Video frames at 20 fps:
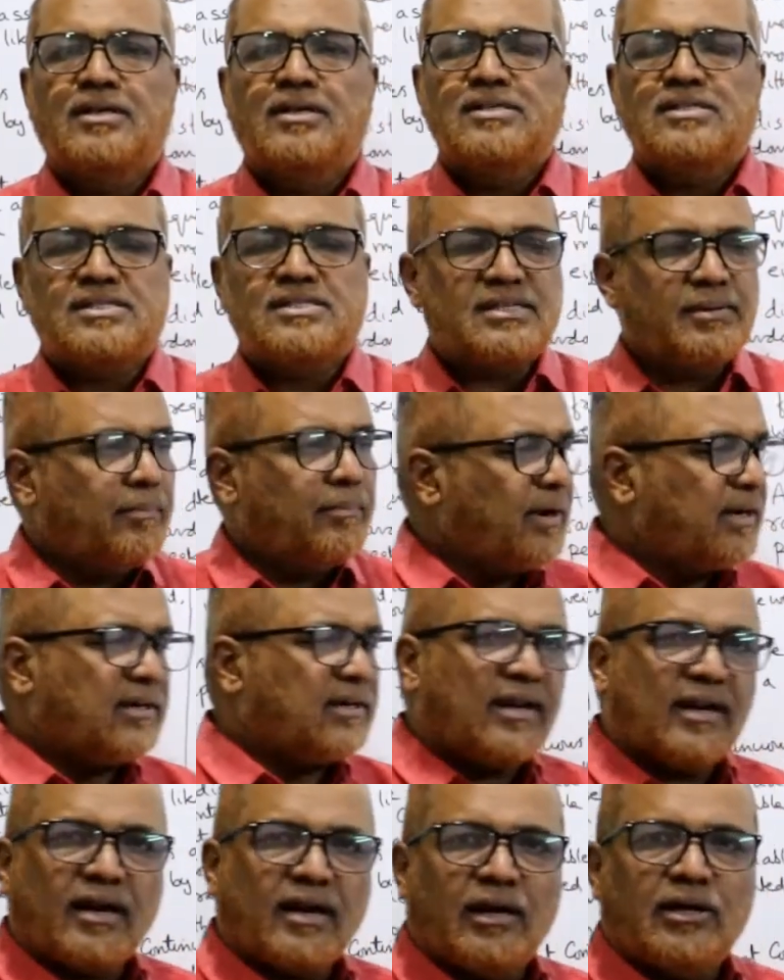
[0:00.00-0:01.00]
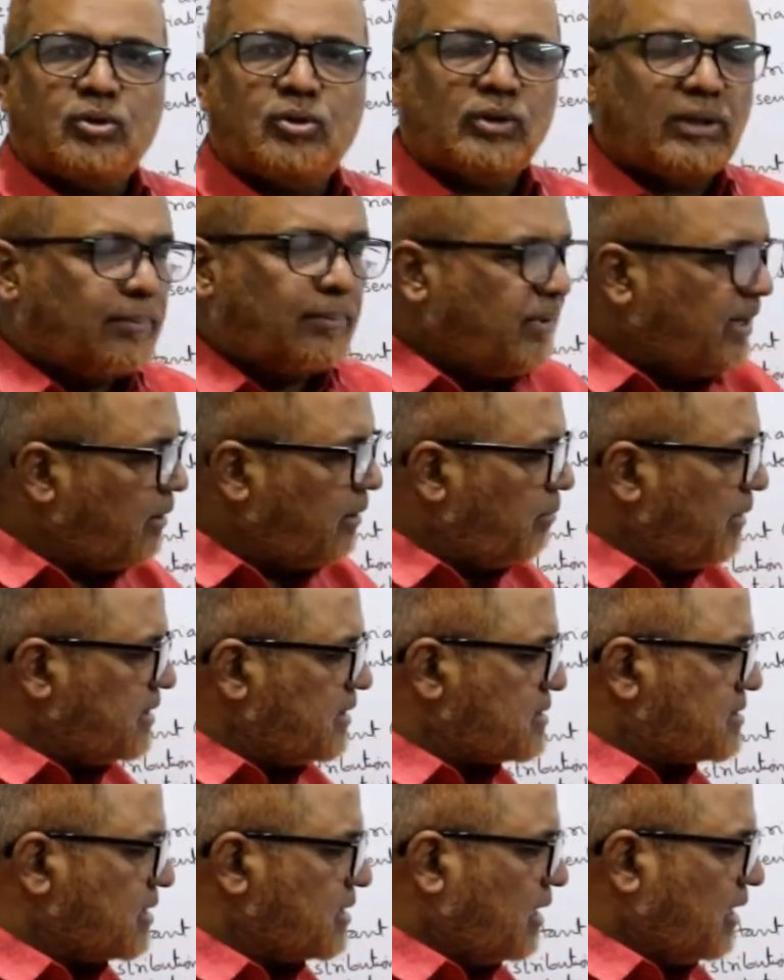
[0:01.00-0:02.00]
Symmetrical to the mean
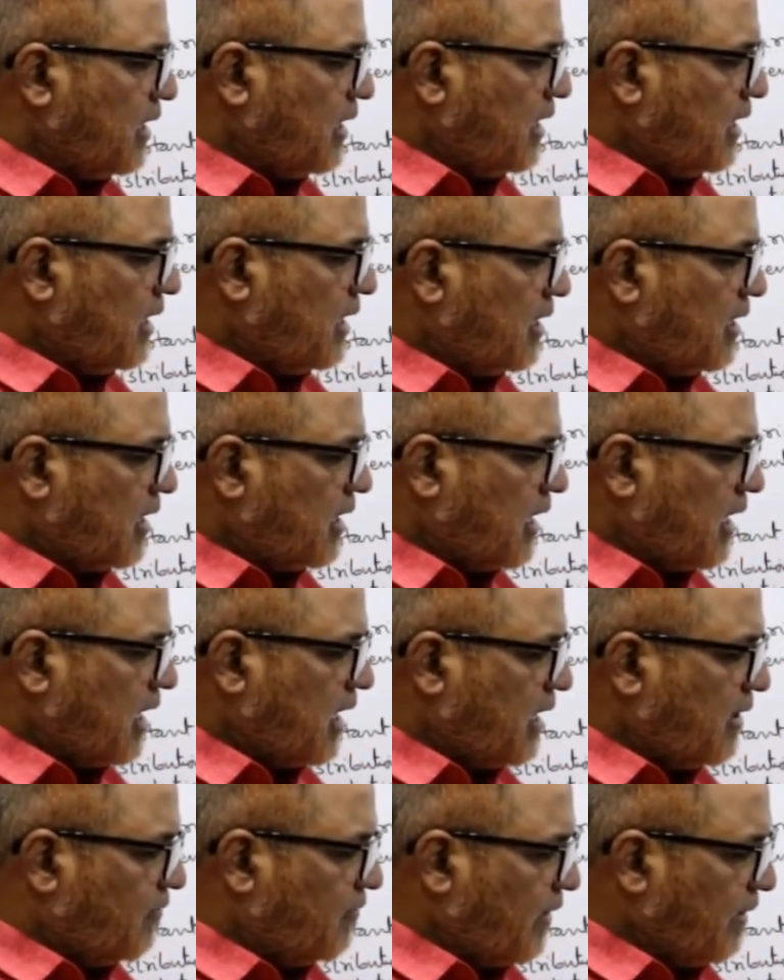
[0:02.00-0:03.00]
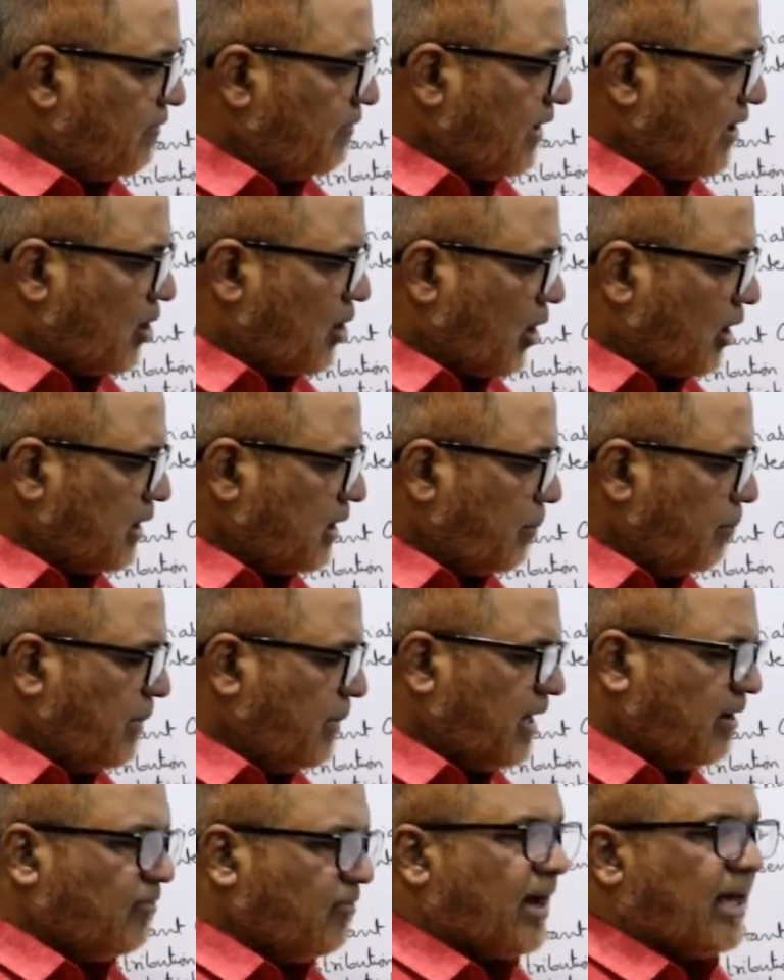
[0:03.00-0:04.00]
means uh, when we draw the
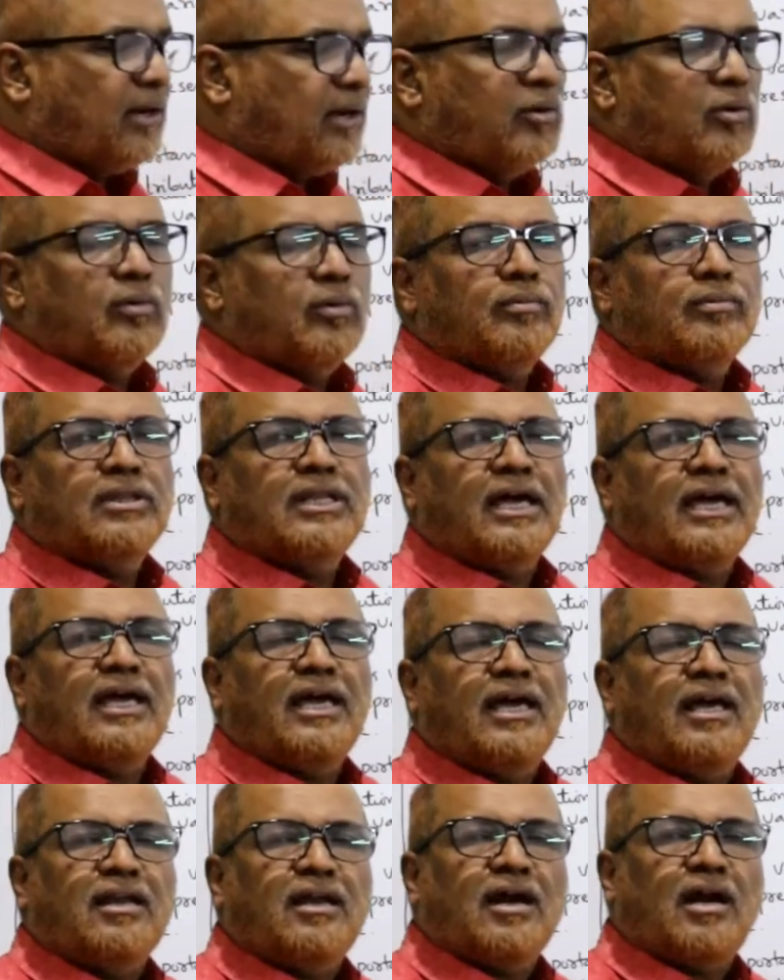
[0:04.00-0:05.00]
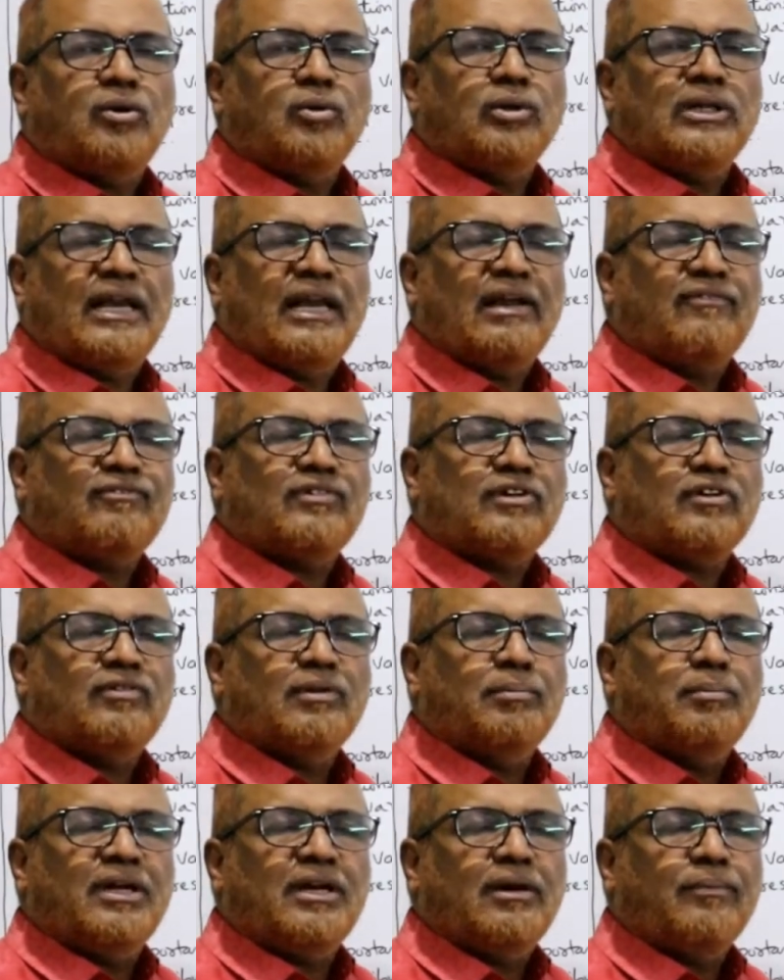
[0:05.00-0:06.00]
mean value, the area to the left of
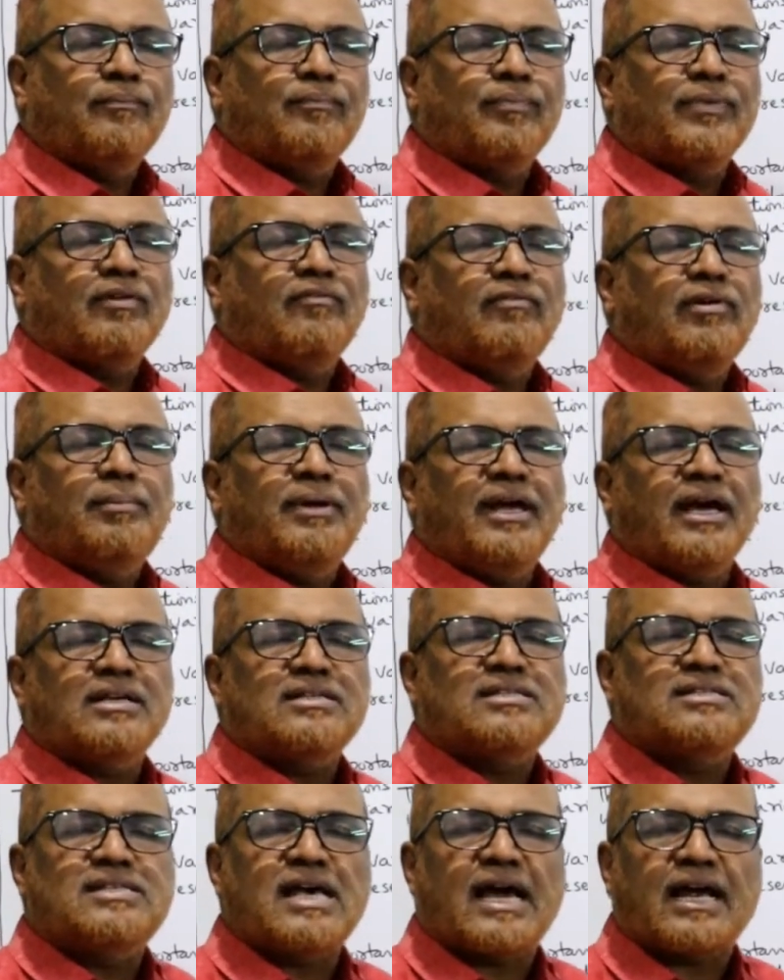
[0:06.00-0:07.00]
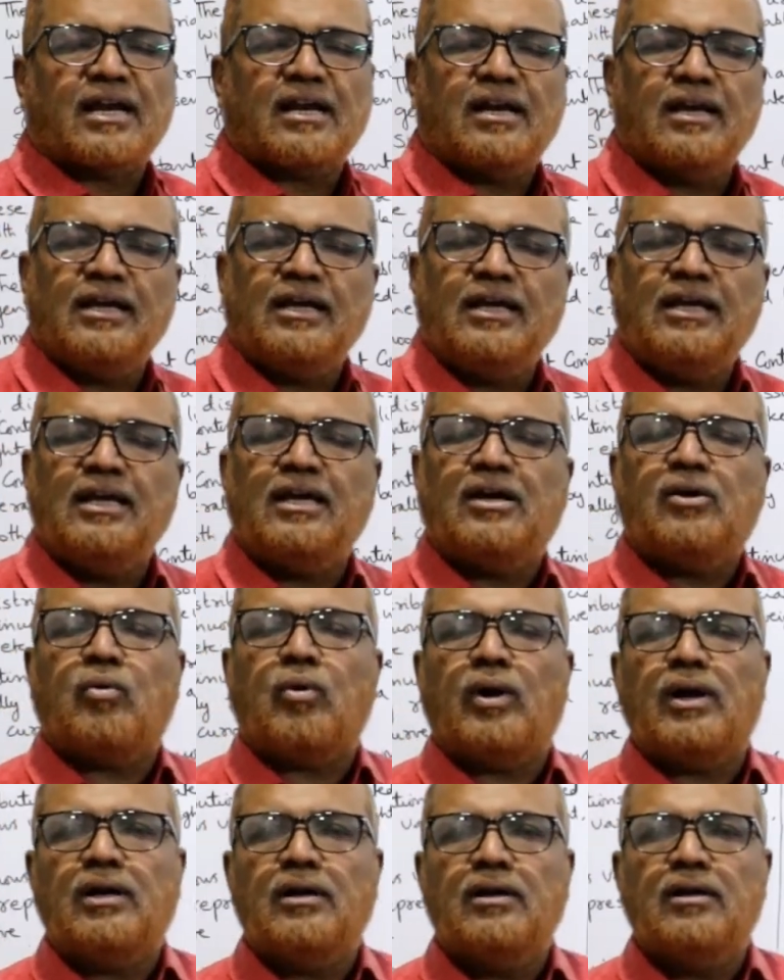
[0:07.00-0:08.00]
the mean will be exactly
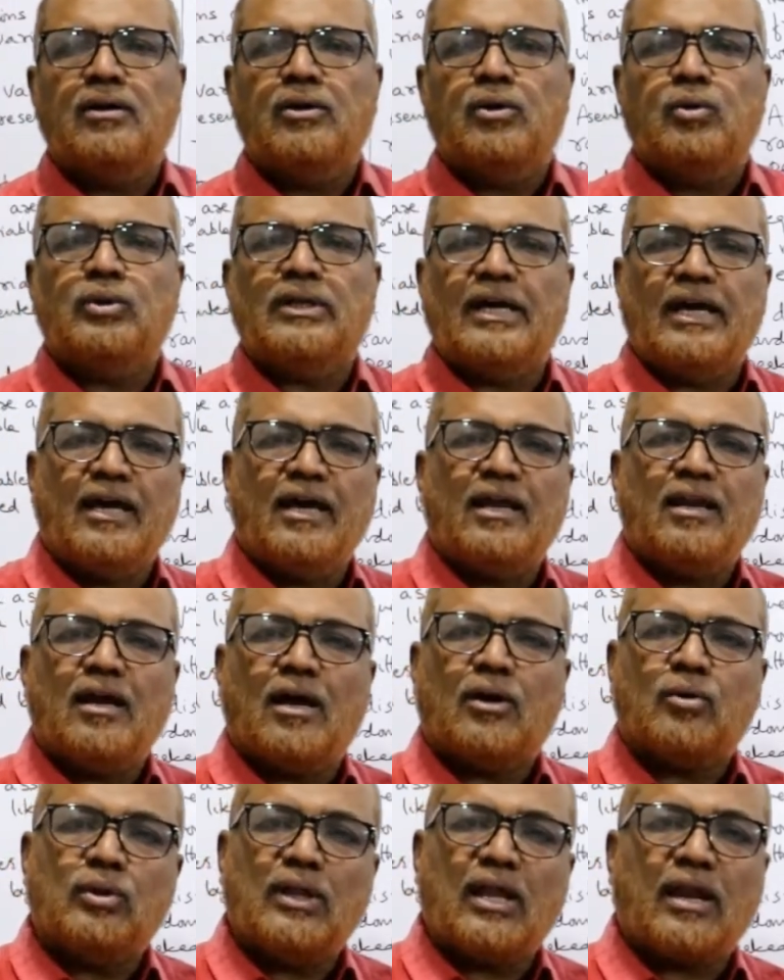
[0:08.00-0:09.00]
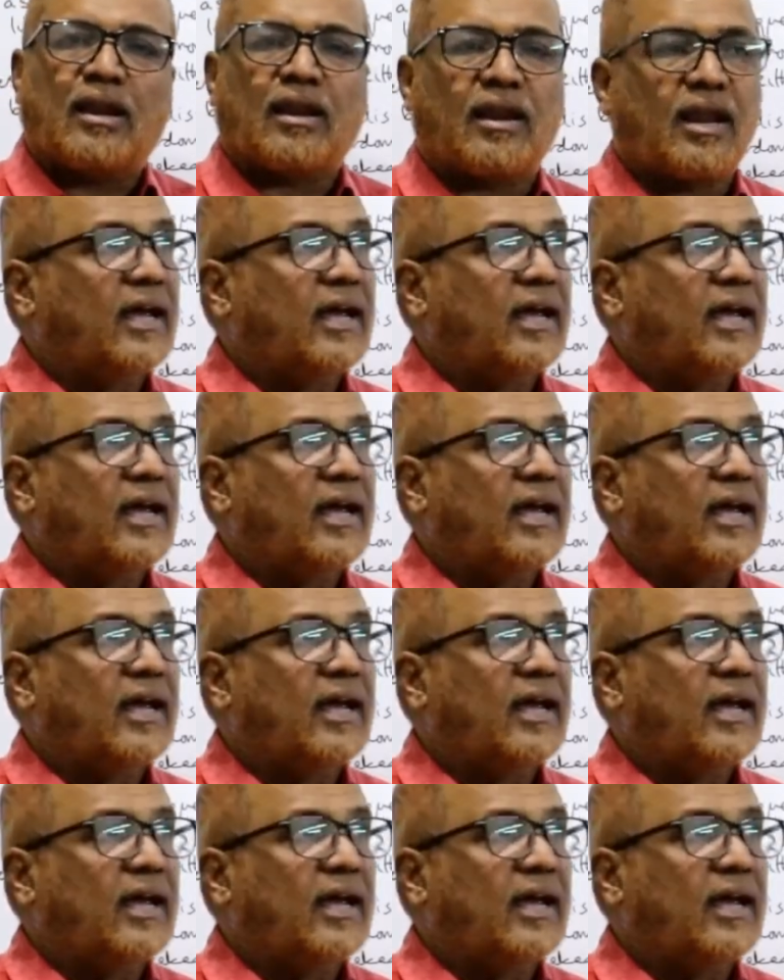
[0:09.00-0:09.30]
equal to the area to the